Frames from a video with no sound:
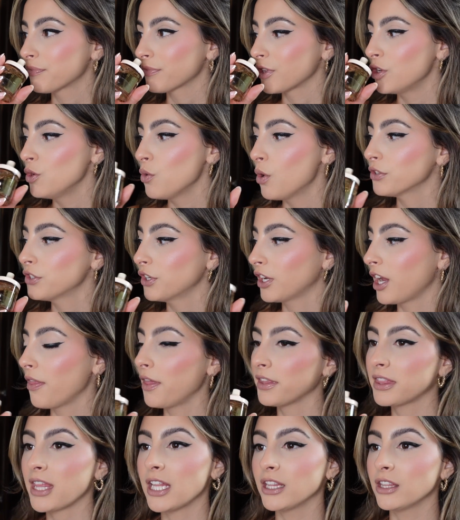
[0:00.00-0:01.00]
you also get
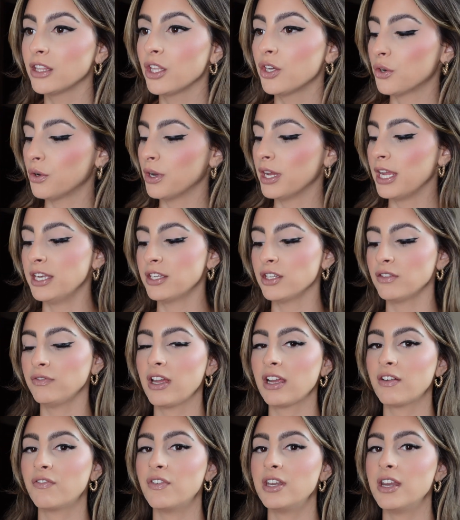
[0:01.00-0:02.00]
like that little hint of
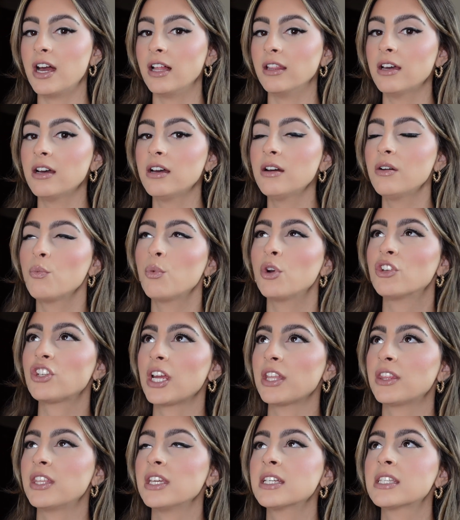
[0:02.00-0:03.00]
like vanilla, which I
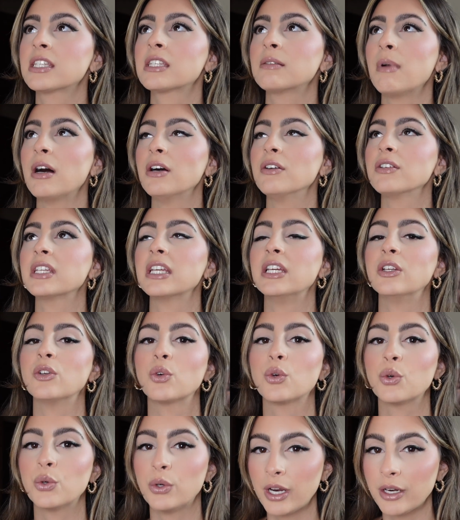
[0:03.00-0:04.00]
think smells
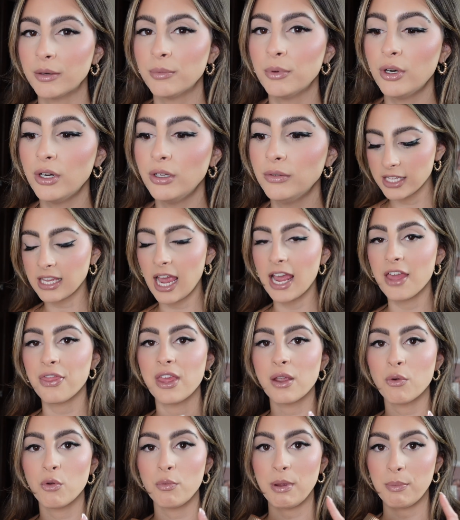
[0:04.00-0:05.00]
incredible. This I
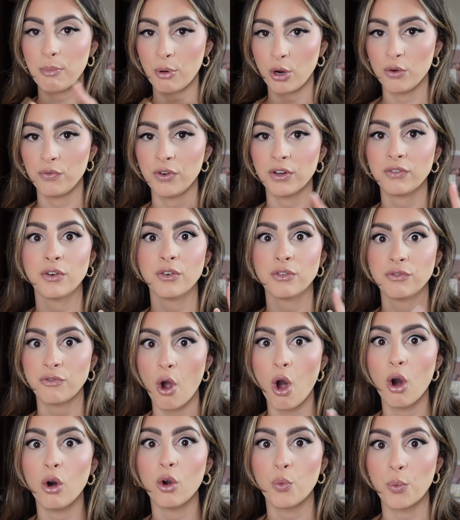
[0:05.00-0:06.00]
think would be perfect for
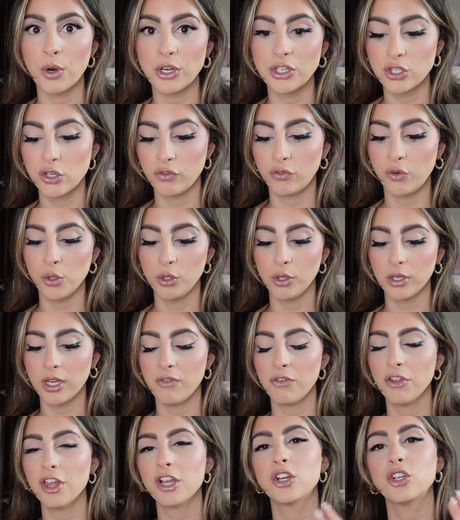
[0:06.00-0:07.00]
fall or winter. If you were looking
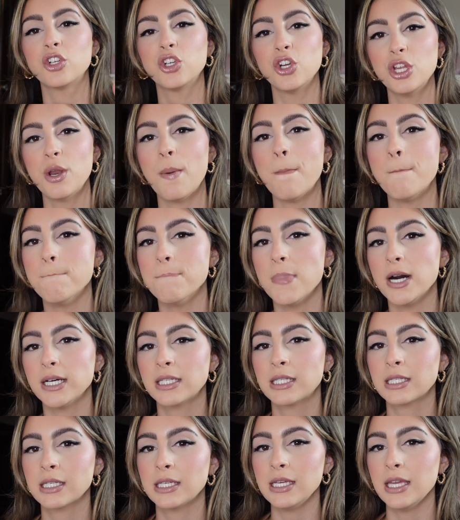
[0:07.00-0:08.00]
for like a good
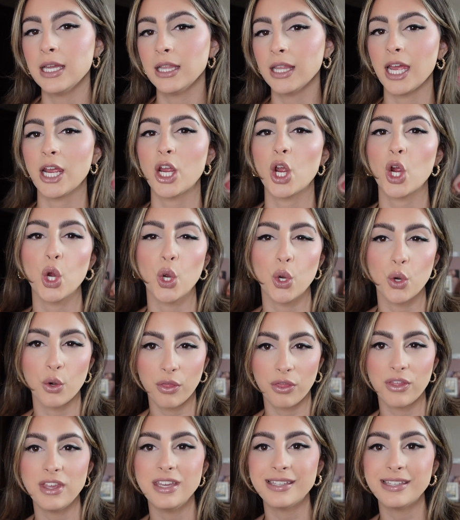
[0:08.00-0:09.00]
musky, like earthy